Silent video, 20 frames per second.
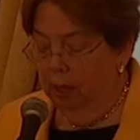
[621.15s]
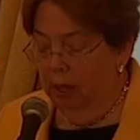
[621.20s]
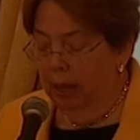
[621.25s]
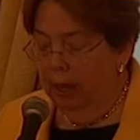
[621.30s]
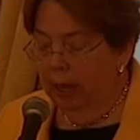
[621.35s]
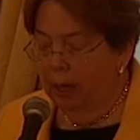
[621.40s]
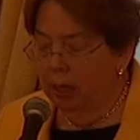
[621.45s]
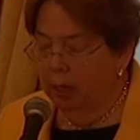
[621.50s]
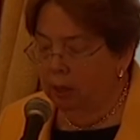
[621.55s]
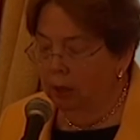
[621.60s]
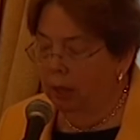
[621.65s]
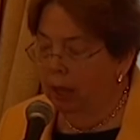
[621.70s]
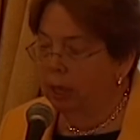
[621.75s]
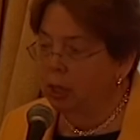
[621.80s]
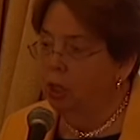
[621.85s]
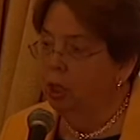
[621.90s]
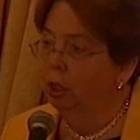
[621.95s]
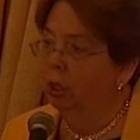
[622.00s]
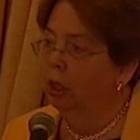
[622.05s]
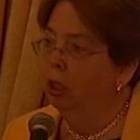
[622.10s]

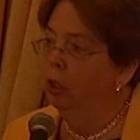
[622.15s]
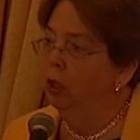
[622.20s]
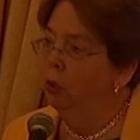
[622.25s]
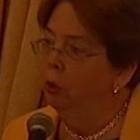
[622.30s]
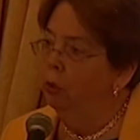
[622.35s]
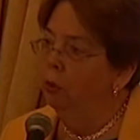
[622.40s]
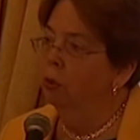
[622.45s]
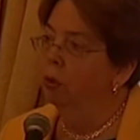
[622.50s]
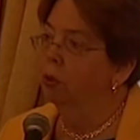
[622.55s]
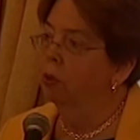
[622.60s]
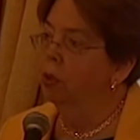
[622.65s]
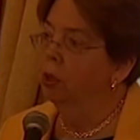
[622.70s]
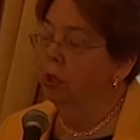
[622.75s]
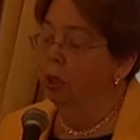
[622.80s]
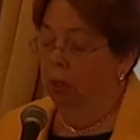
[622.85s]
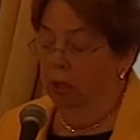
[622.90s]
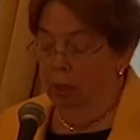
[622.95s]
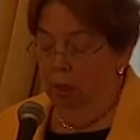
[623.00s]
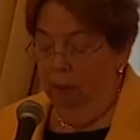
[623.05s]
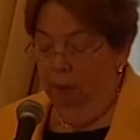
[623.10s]
ideologically neutral
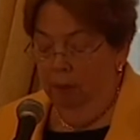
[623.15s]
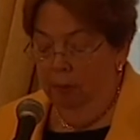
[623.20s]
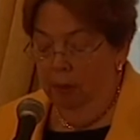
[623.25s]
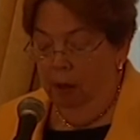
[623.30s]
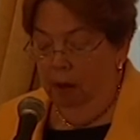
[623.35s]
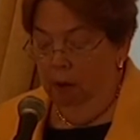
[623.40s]
system